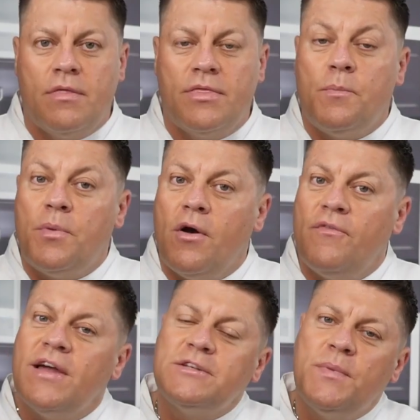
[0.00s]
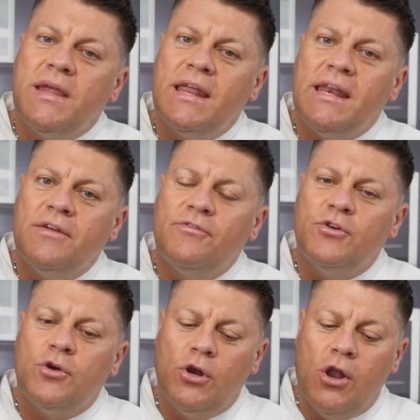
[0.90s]
The perfect beginning for
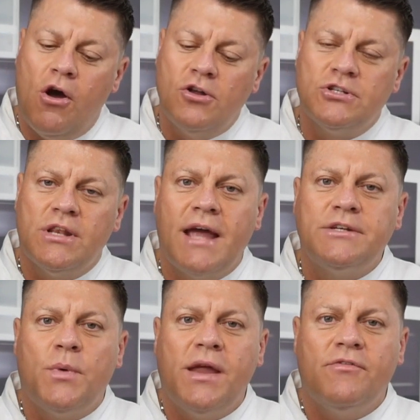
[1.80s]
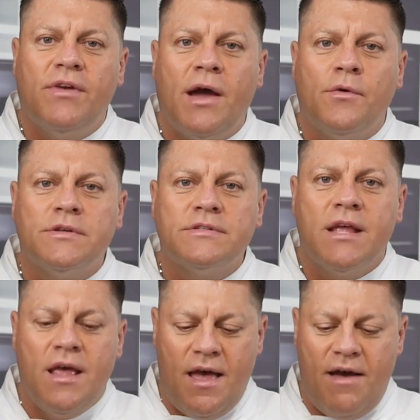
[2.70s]
your large lightweight flowers
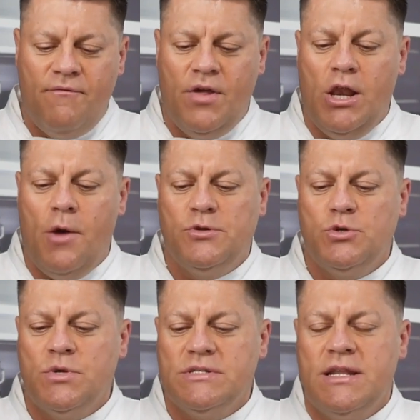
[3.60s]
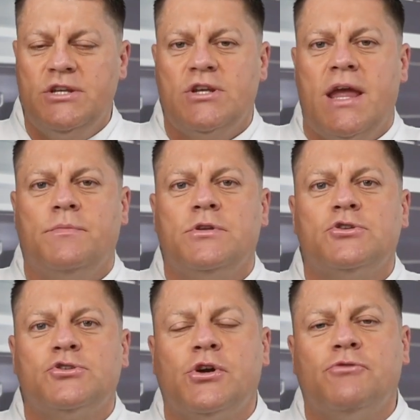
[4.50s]
and voluptuously shaped
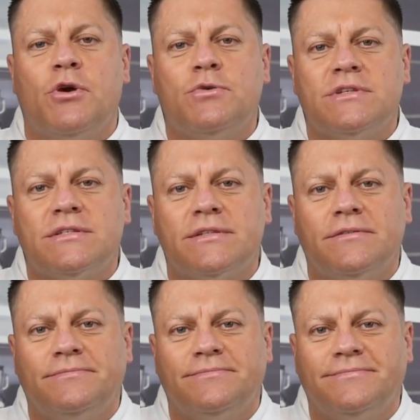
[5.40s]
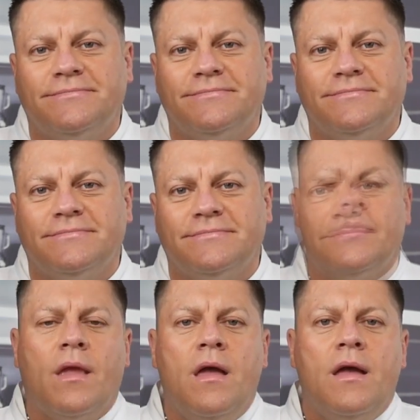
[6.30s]
sugar roses.
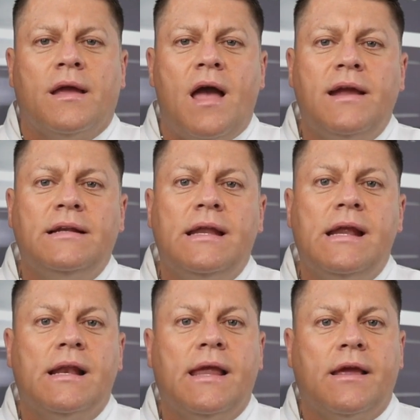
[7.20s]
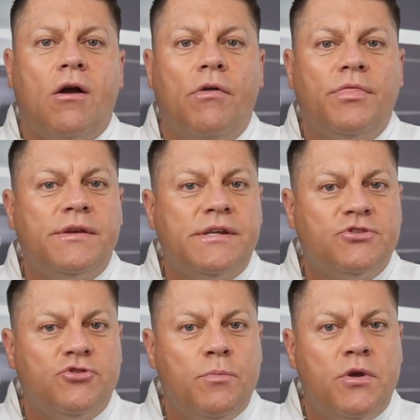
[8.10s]
Kindly click on the
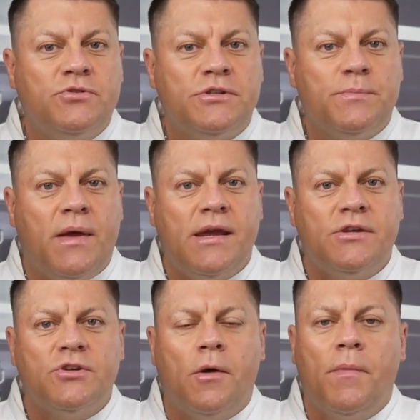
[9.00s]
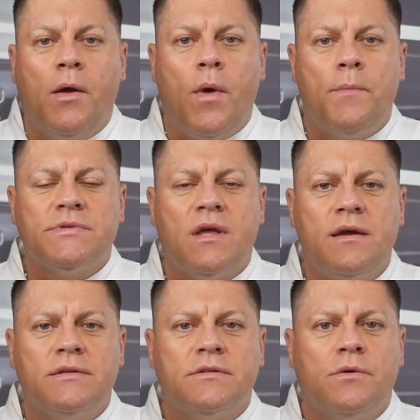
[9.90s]
distributors page on my
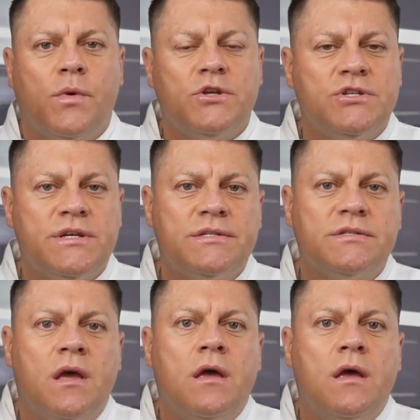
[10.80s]
website, which is